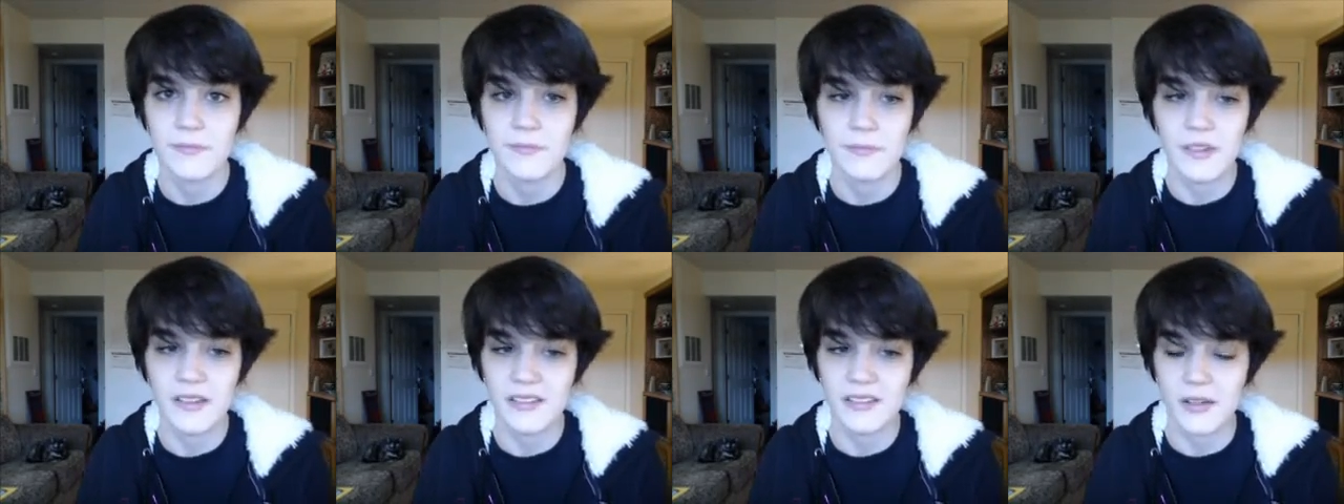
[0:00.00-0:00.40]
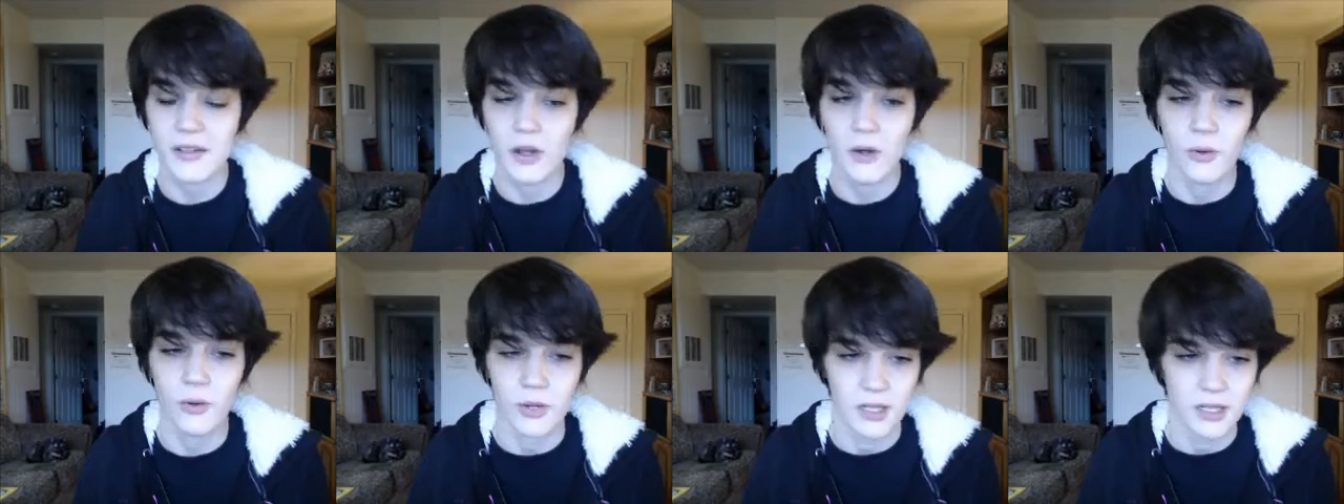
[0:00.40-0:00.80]

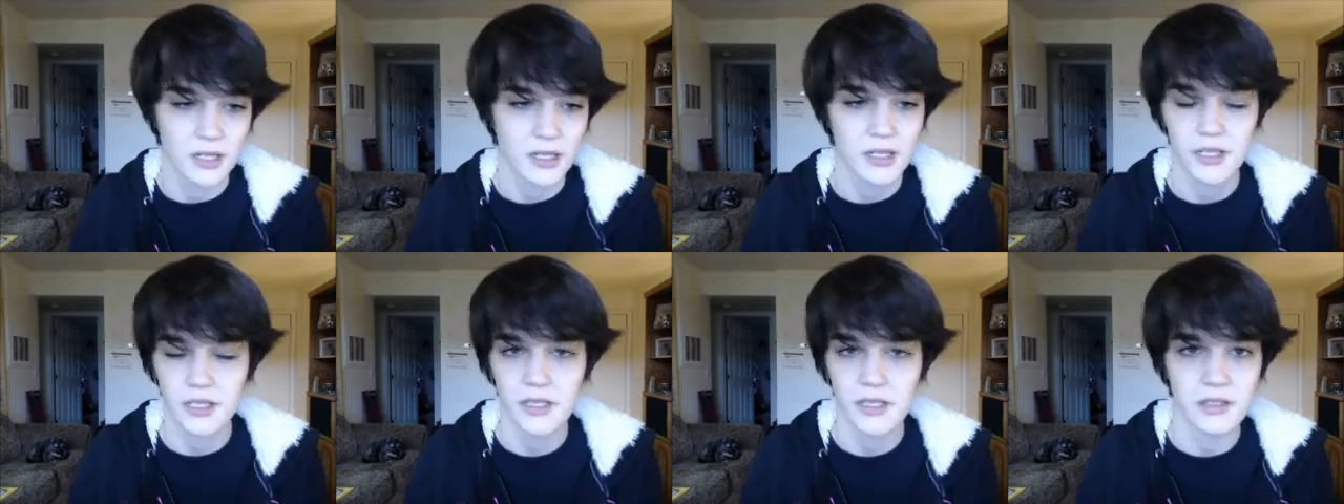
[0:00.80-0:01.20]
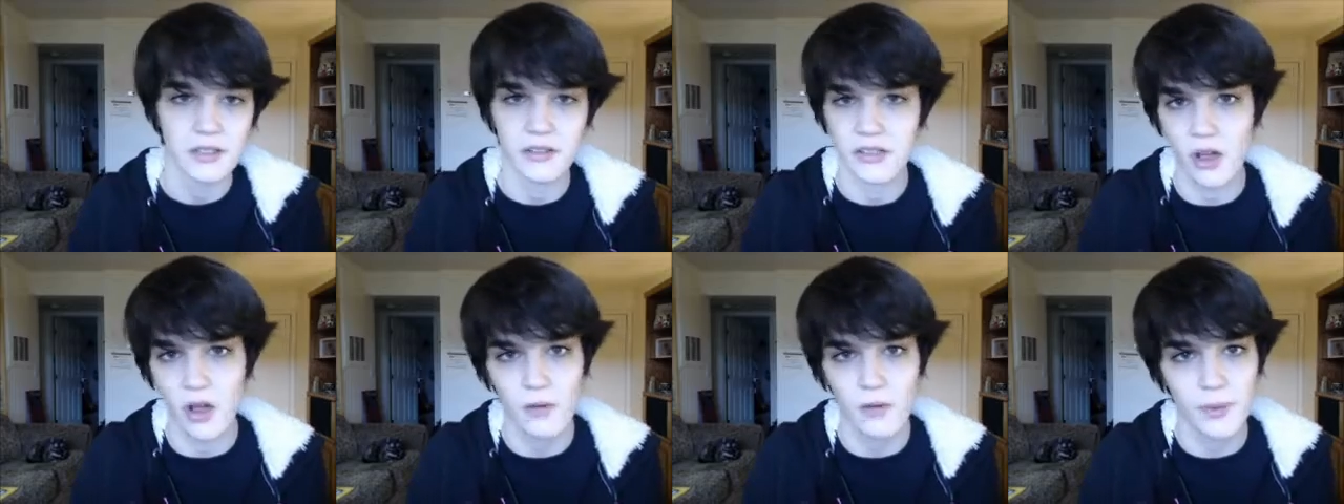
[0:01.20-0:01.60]
So,
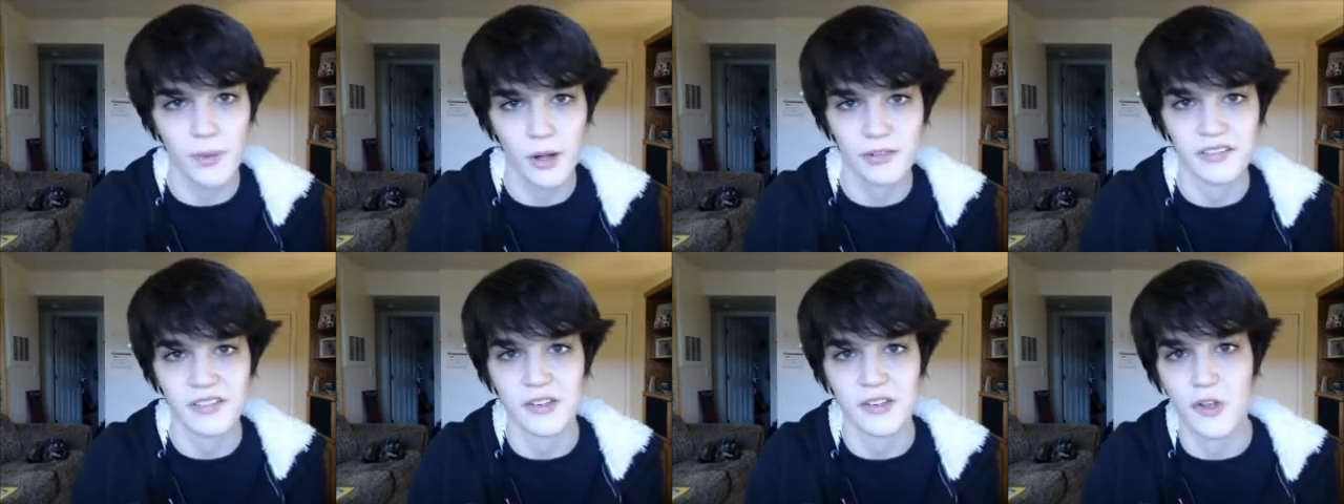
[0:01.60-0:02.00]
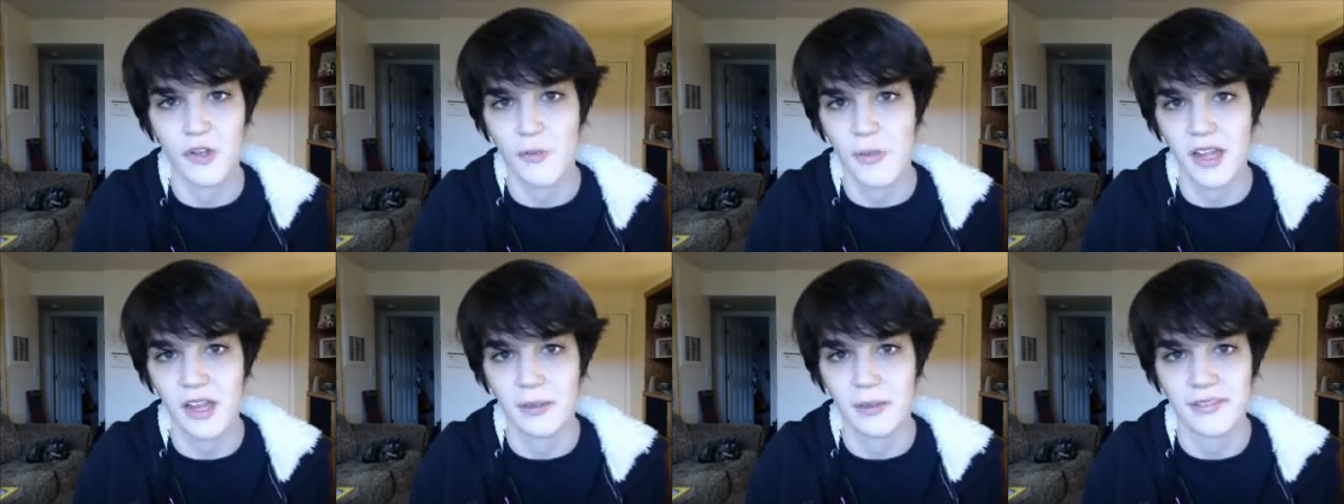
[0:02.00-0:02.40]
don't post a no
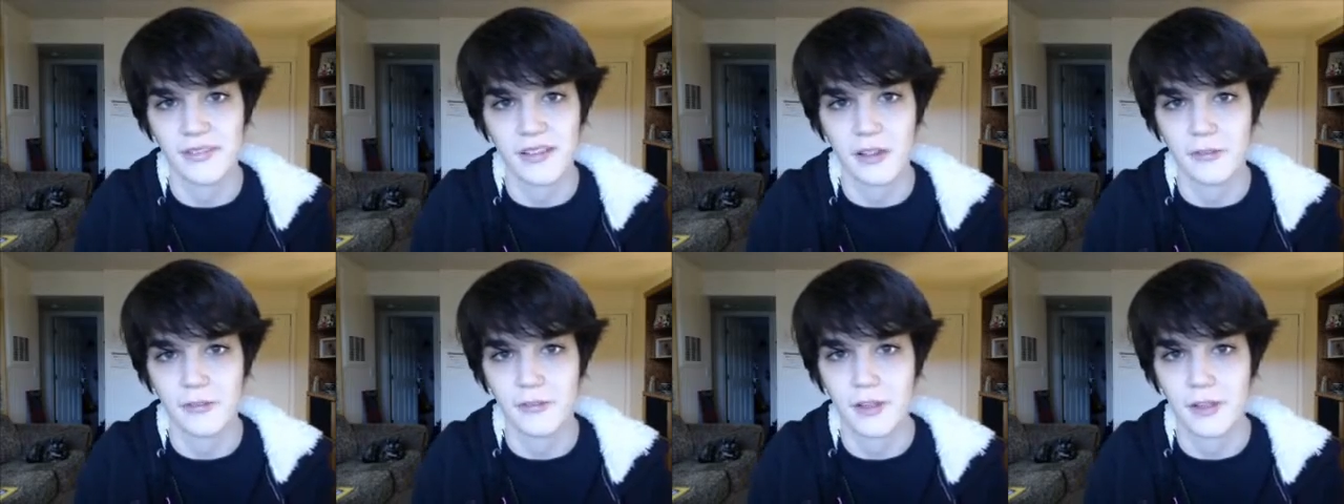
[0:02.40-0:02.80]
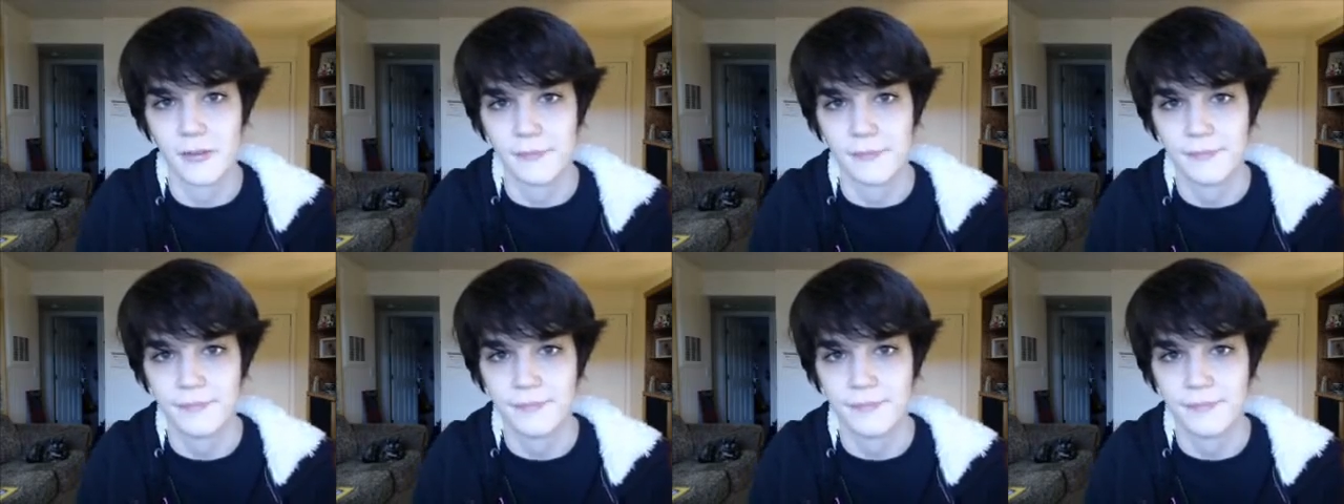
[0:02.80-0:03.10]
makeup selfie.